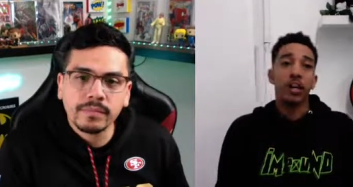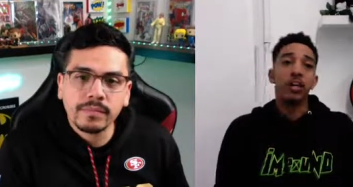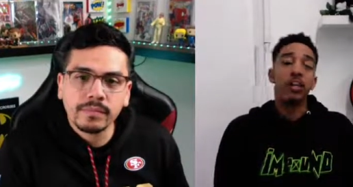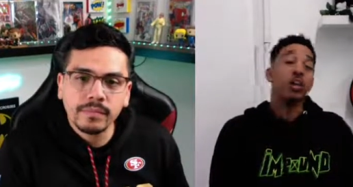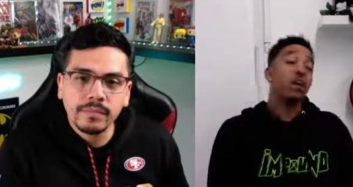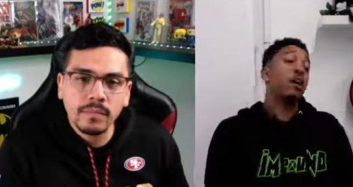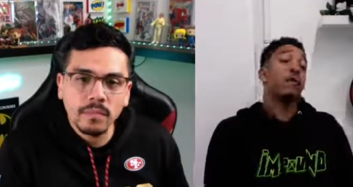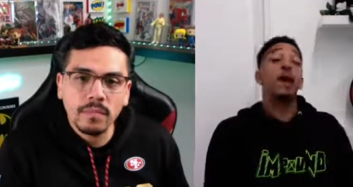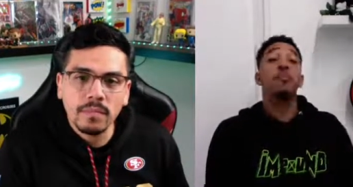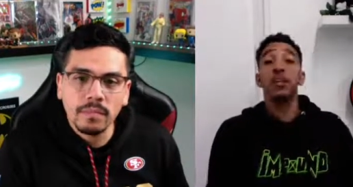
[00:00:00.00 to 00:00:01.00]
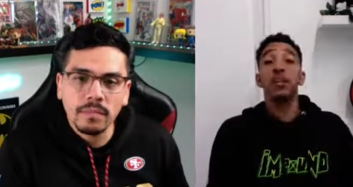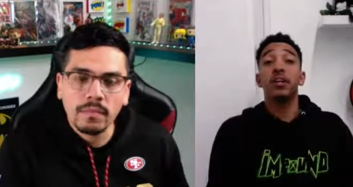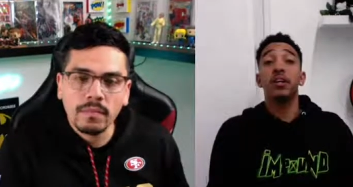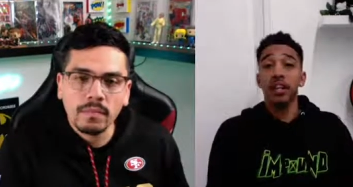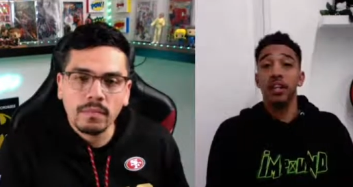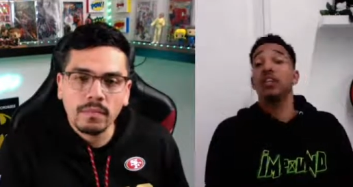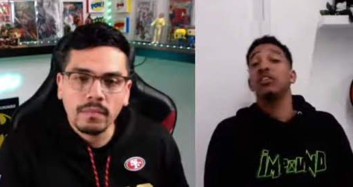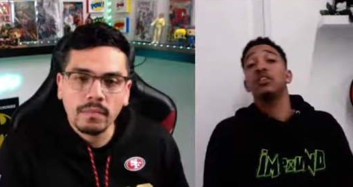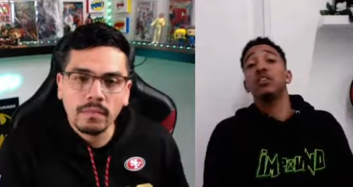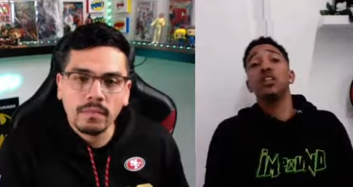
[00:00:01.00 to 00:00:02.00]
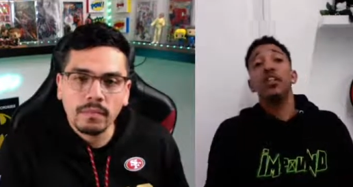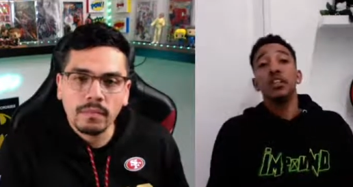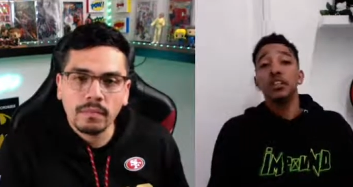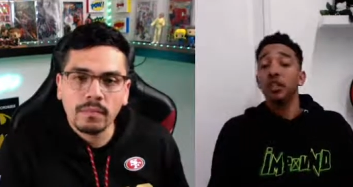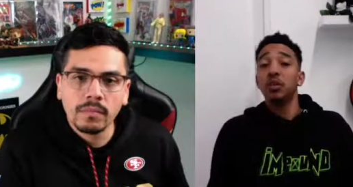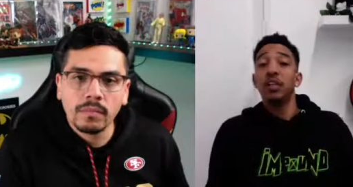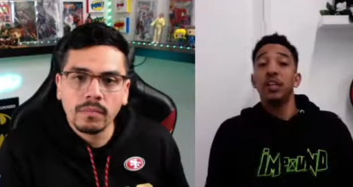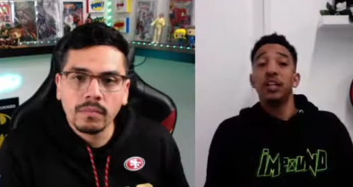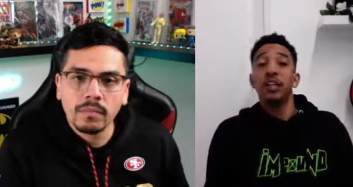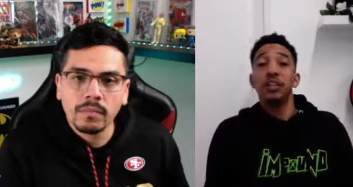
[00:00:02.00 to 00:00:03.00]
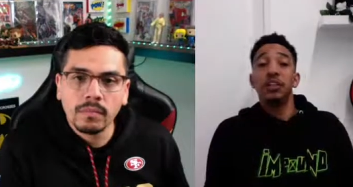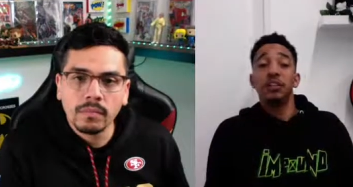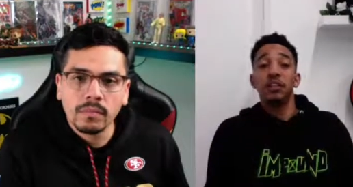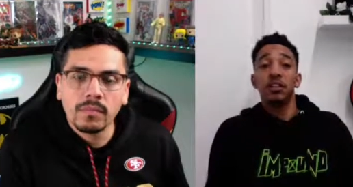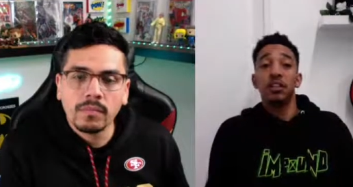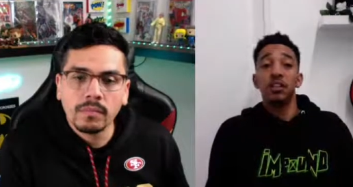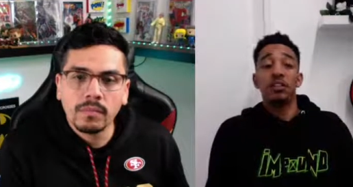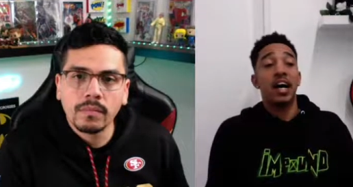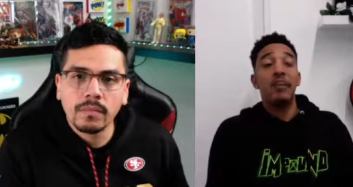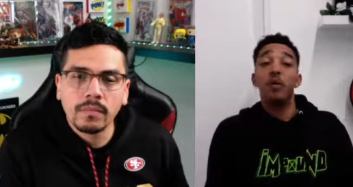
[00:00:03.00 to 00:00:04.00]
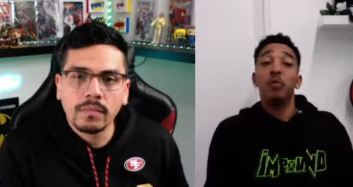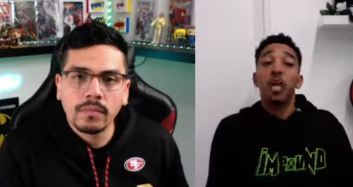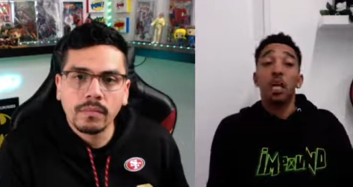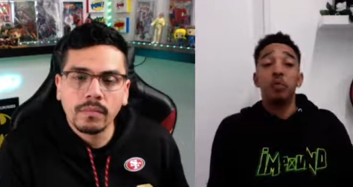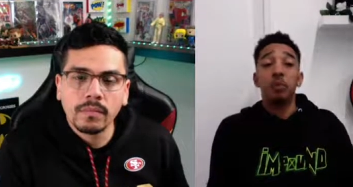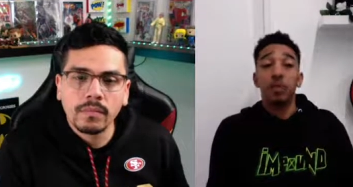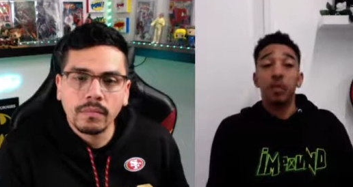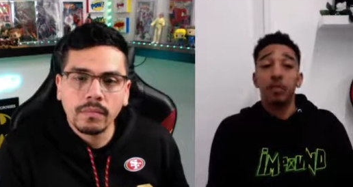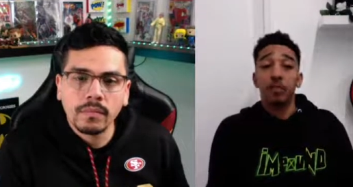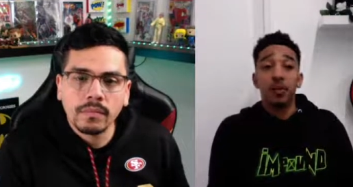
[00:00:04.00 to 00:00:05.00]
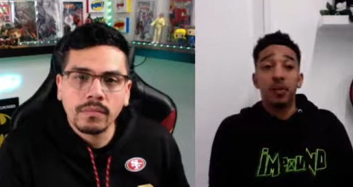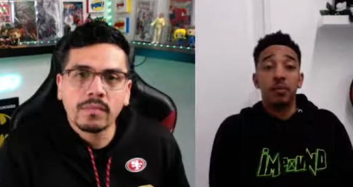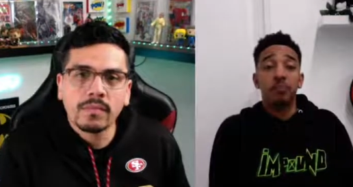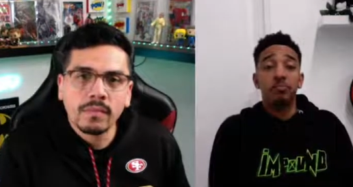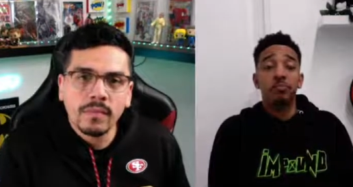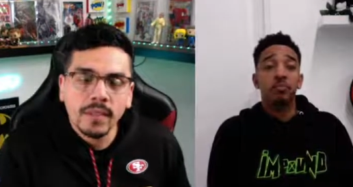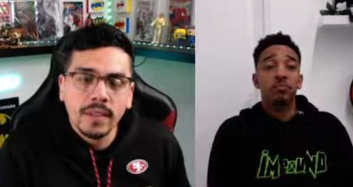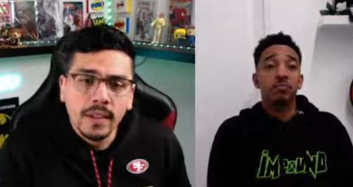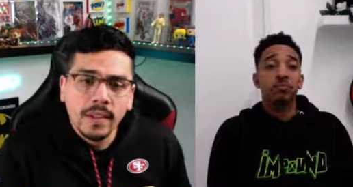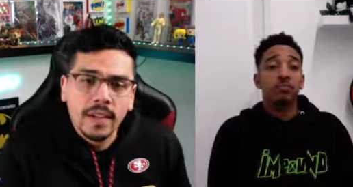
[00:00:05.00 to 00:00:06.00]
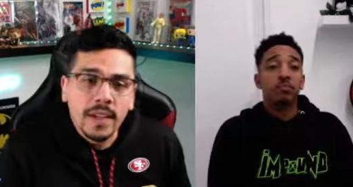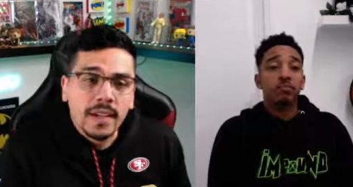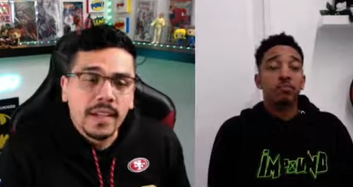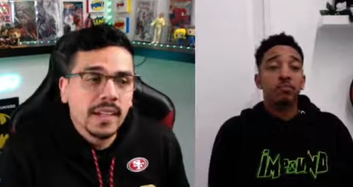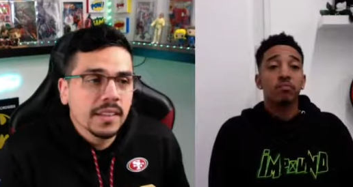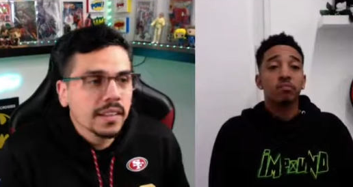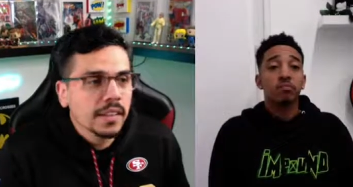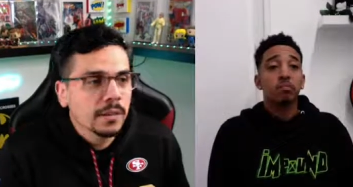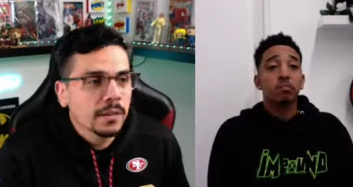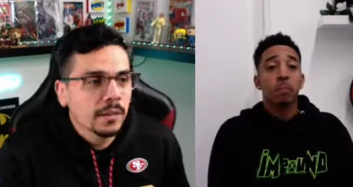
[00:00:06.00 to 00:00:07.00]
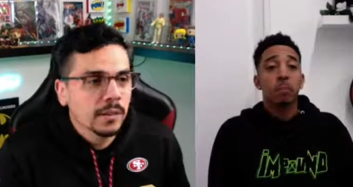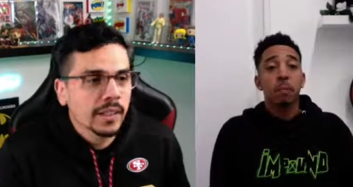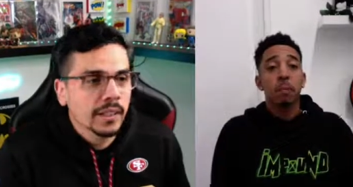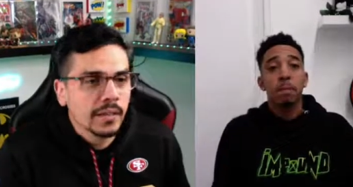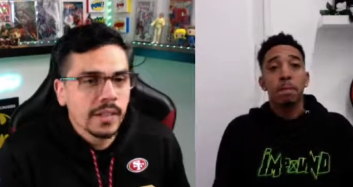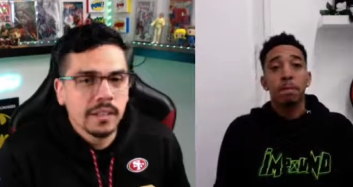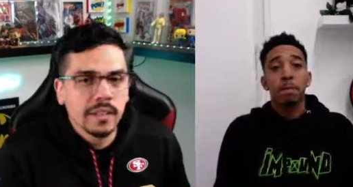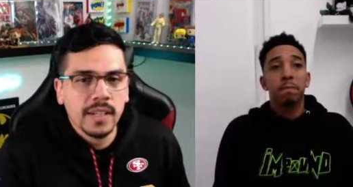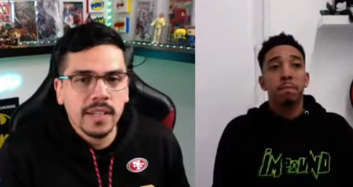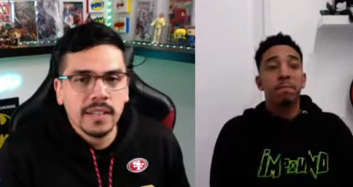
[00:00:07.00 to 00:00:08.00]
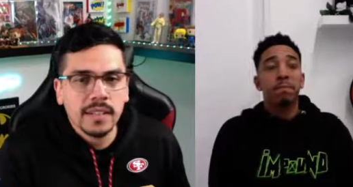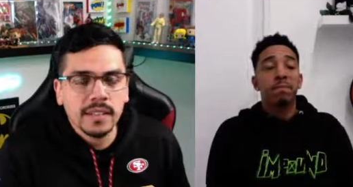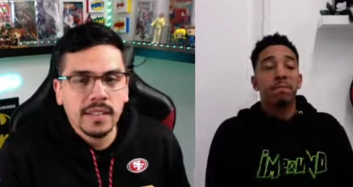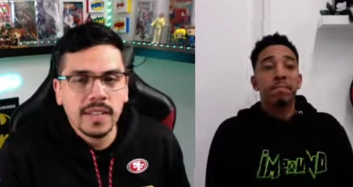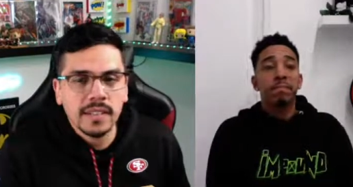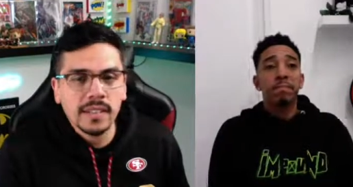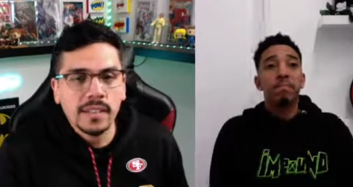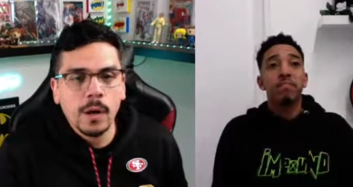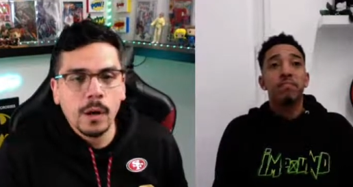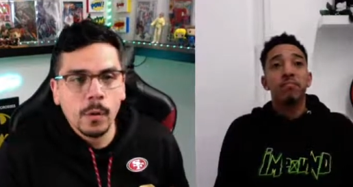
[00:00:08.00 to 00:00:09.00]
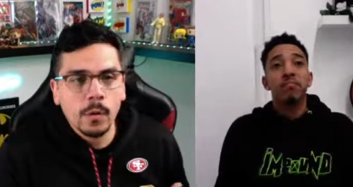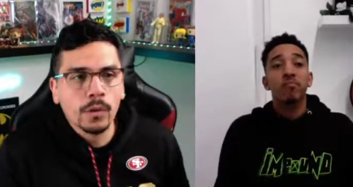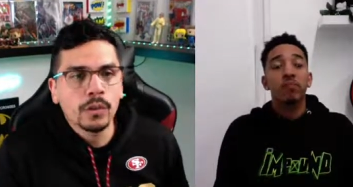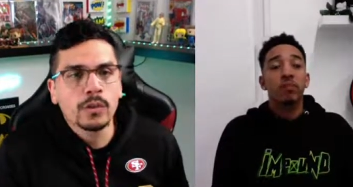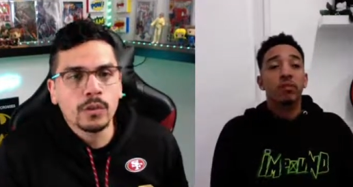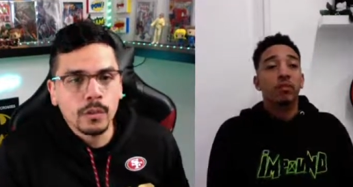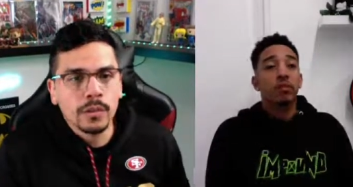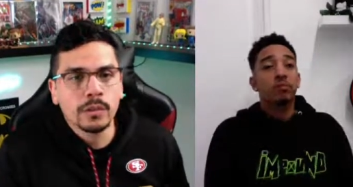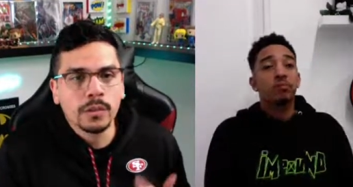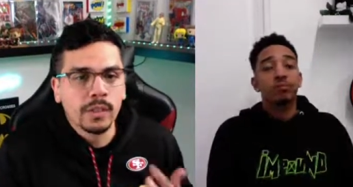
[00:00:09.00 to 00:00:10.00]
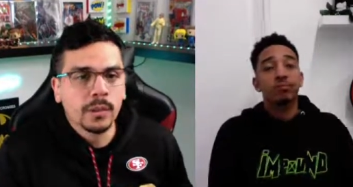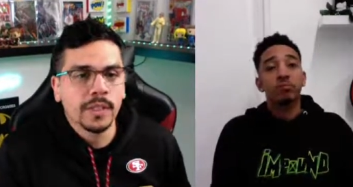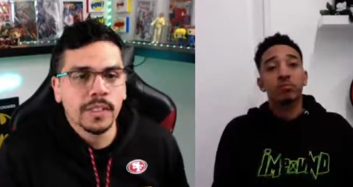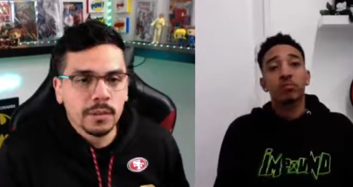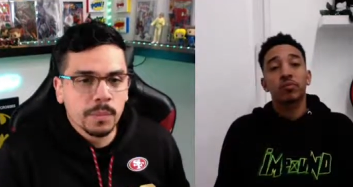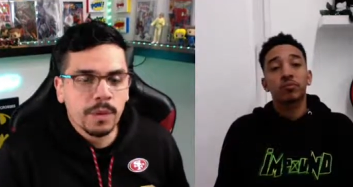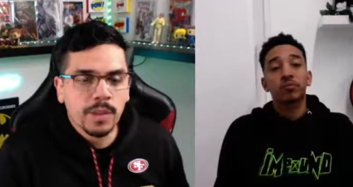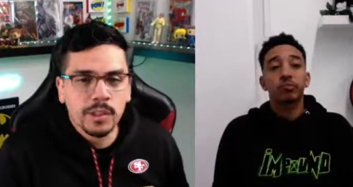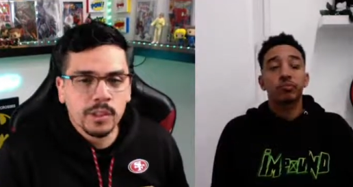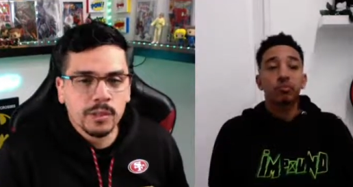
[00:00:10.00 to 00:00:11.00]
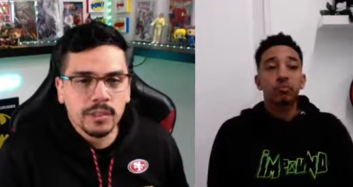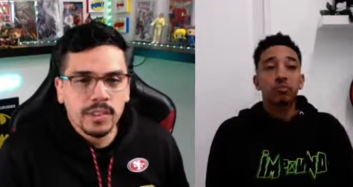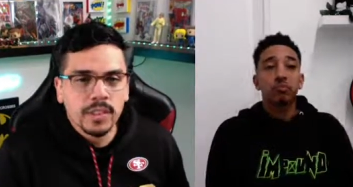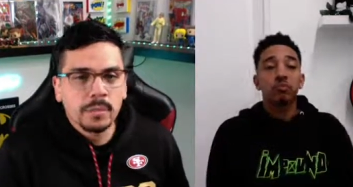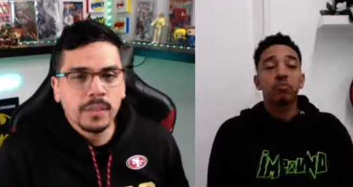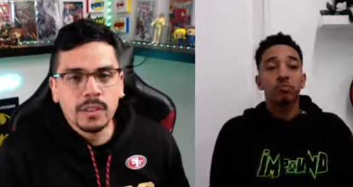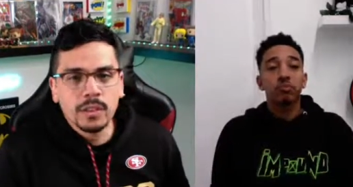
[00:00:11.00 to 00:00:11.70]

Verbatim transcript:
Speaker 1: way, you know, and I'm happy that that's the uh, the vibe that a lot of people get from them.
Speaker 2: Yeah, and I think you you hit it right on the head in that you know good stories are going to be inspirational because